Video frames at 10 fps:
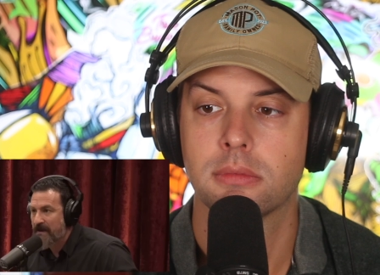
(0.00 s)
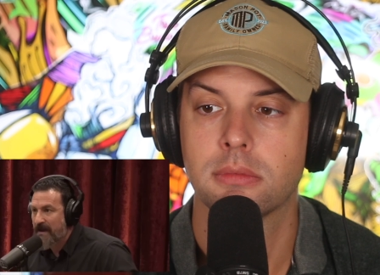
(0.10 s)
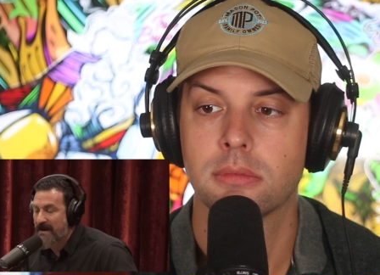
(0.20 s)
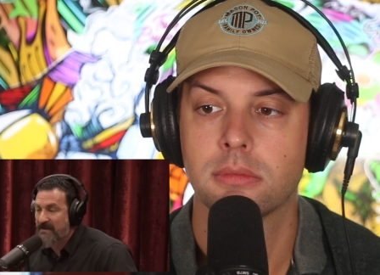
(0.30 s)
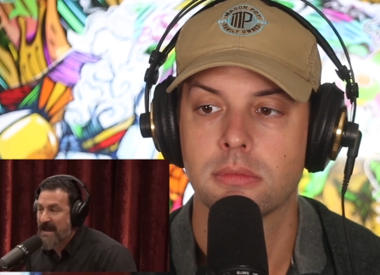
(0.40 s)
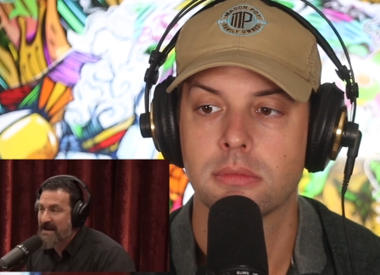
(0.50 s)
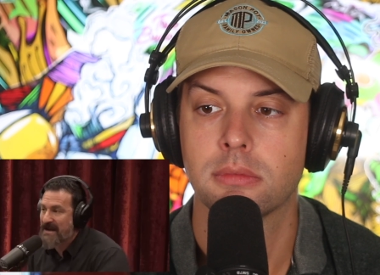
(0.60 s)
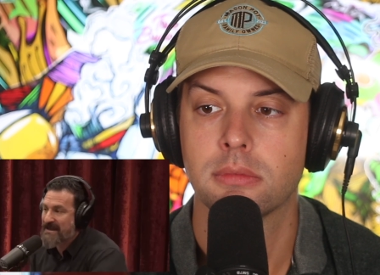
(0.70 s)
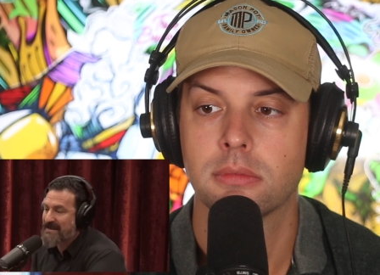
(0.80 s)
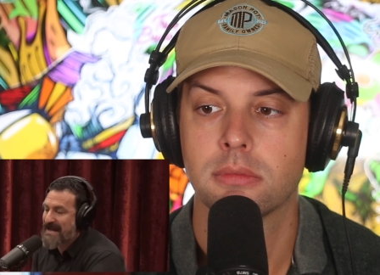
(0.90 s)
Speaker 1: And in the end,
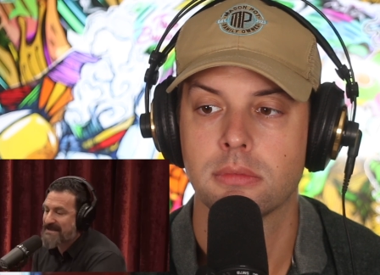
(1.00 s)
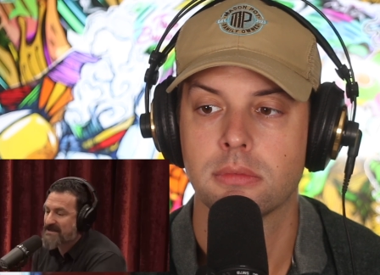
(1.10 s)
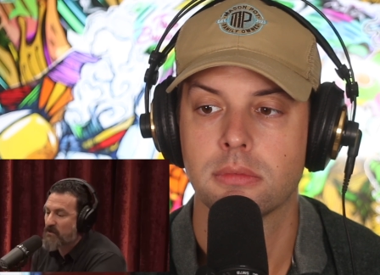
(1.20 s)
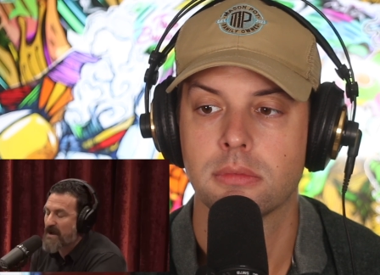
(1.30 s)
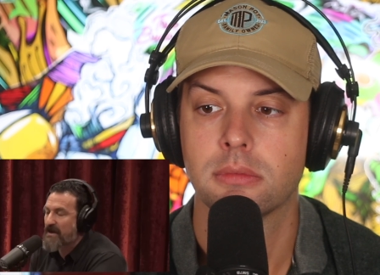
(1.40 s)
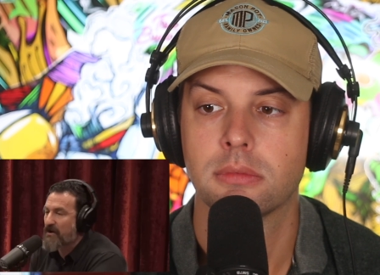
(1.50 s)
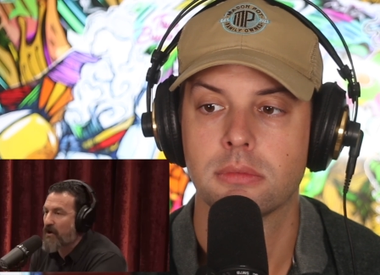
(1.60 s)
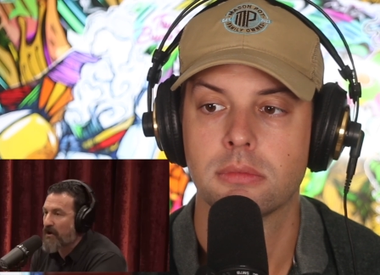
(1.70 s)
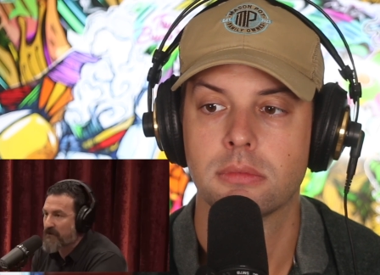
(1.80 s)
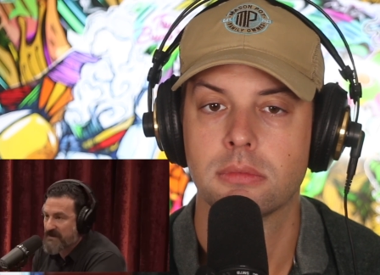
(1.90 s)
I think that's the way that
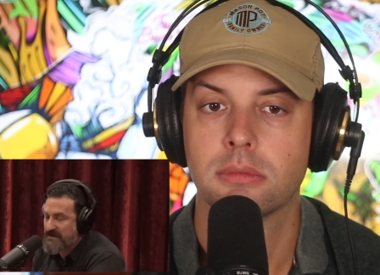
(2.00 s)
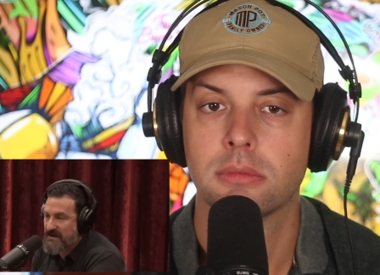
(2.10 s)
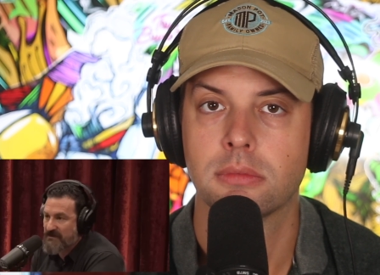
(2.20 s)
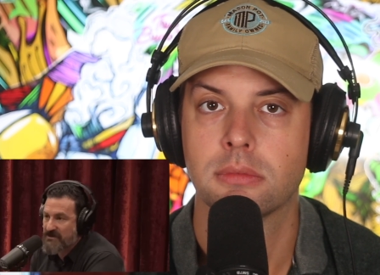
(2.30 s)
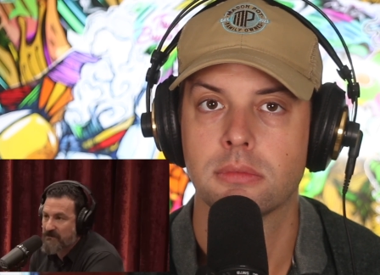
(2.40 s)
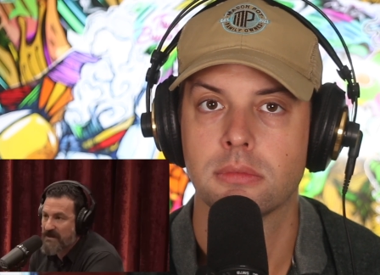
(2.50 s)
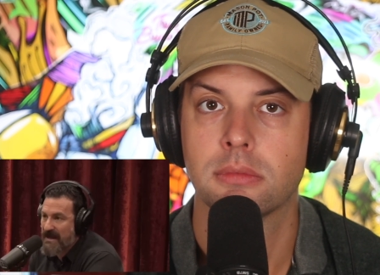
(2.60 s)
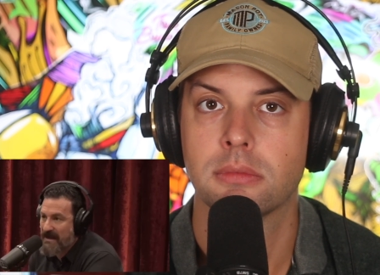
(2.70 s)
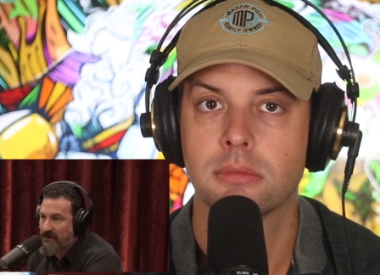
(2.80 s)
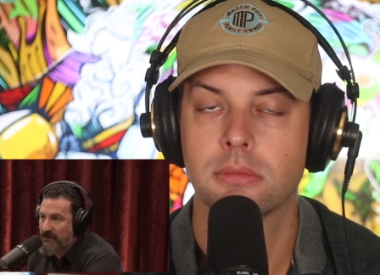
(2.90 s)
all of this stuff should be
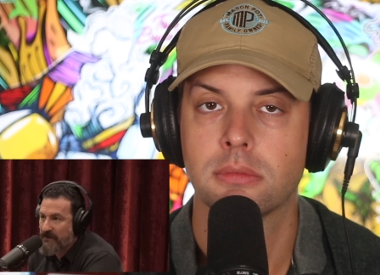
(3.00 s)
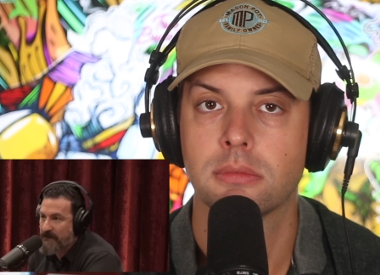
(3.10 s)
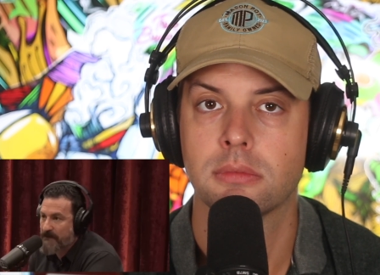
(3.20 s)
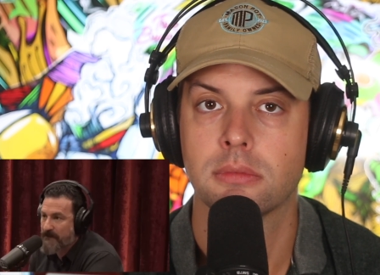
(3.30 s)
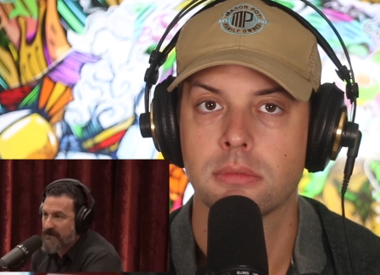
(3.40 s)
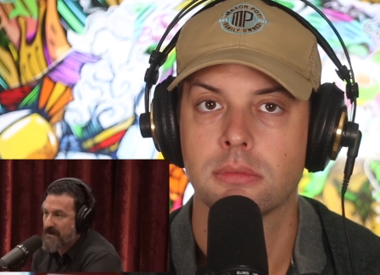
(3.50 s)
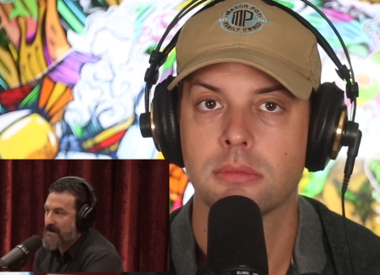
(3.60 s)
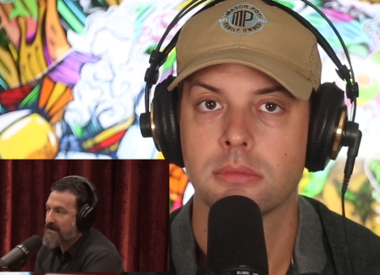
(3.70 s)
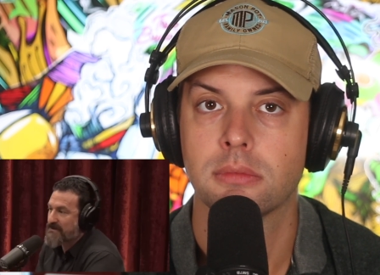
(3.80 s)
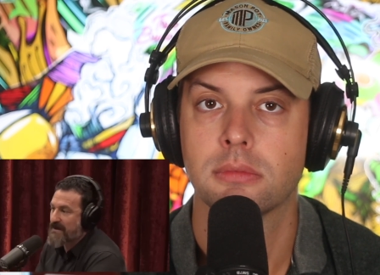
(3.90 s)
handled. Whether or
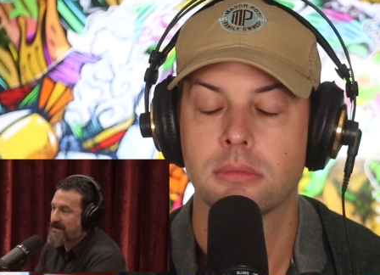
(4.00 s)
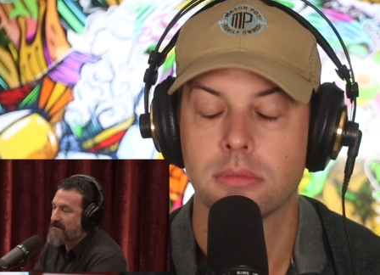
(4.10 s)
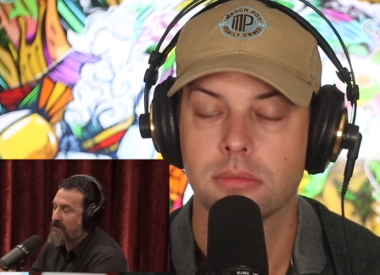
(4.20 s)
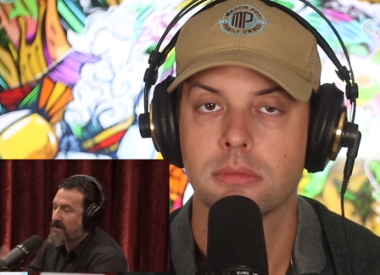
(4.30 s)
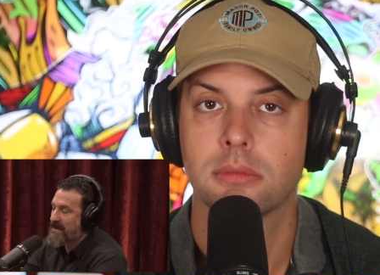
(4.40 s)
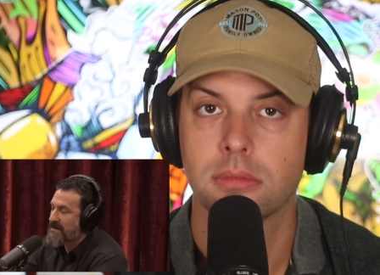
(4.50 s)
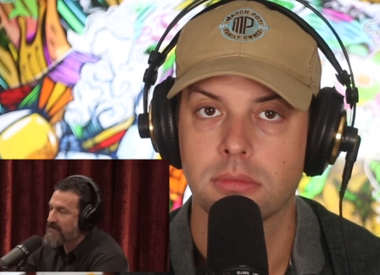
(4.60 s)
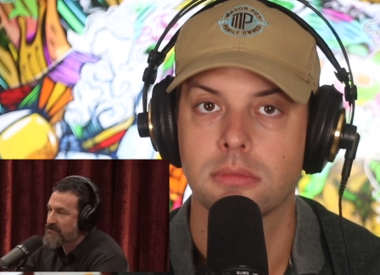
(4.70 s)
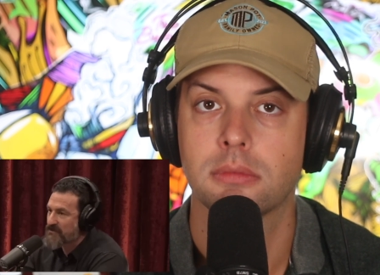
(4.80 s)
not you're talking about one medical